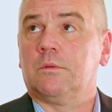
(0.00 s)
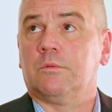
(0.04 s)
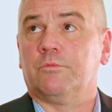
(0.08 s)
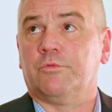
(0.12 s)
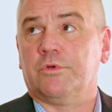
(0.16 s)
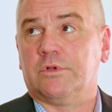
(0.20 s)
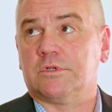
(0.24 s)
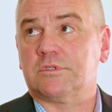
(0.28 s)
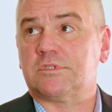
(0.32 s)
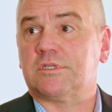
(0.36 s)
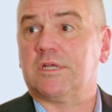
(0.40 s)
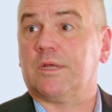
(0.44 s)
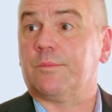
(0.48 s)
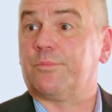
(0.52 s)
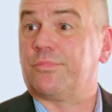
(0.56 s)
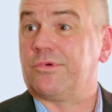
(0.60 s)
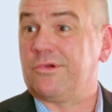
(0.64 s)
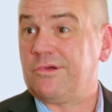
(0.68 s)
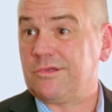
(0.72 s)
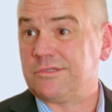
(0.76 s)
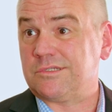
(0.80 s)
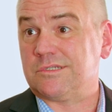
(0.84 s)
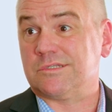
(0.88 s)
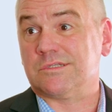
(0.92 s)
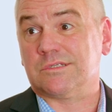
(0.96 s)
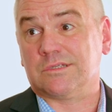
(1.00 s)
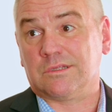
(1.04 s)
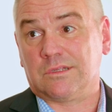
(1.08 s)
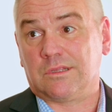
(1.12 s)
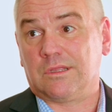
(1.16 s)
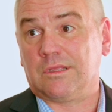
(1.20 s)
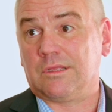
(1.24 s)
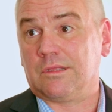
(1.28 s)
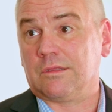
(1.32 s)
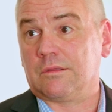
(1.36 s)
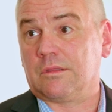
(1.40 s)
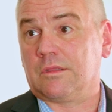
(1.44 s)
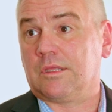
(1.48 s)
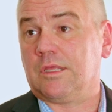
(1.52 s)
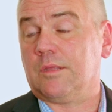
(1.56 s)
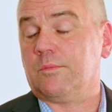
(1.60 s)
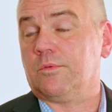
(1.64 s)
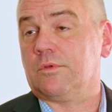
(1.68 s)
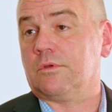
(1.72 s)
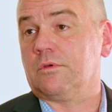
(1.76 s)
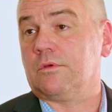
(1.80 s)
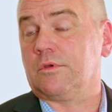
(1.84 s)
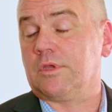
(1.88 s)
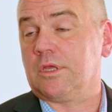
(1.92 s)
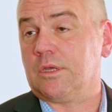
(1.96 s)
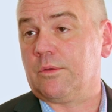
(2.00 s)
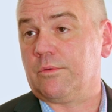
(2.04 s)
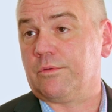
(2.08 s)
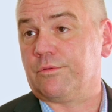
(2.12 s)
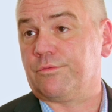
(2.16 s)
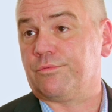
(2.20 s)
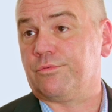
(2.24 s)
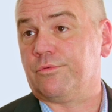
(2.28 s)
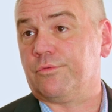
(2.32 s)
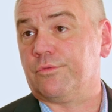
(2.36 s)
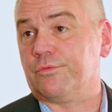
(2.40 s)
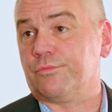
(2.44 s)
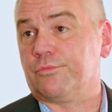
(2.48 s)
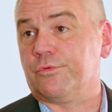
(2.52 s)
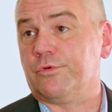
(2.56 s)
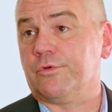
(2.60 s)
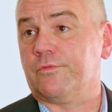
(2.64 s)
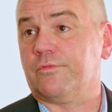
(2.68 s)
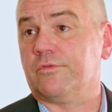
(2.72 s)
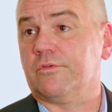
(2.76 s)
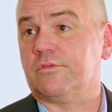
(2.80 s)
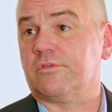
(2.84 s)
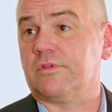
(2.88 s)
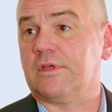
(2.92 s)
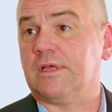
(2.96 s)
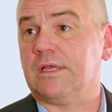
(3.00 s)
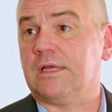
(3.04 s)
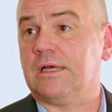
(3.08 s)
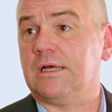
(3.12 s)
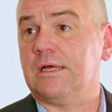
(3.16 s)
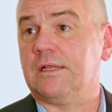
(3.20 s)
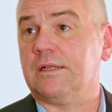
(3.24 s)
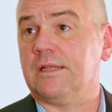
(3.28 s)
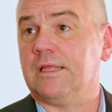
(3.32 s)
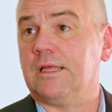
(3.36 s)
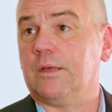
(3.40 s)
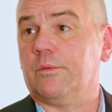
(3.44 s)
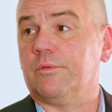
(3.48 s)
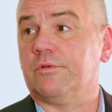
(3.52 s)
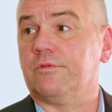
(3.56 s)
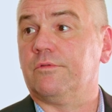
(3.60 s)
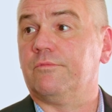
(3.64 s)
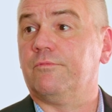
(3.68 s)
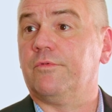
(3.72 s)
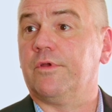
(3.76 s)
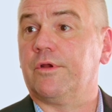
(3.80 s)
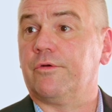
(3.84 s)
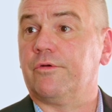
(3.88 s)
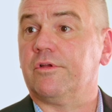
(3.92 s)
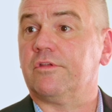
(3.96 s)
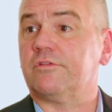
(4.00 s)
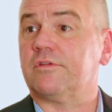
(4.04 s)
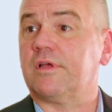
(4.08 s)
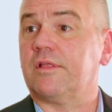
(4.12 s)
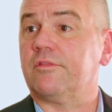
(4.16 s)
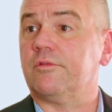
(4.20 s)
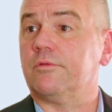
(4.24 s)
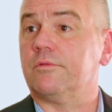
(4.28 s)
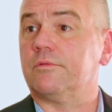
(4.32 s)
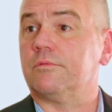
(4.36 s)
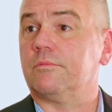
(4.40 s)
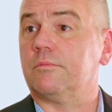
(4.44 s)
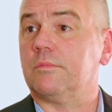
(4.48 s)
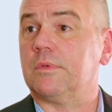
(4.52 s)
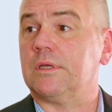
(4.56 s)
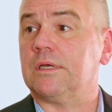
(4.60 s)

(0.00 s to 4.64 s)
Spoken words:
real estate prices are keeping on going through the roof as they are now, and various other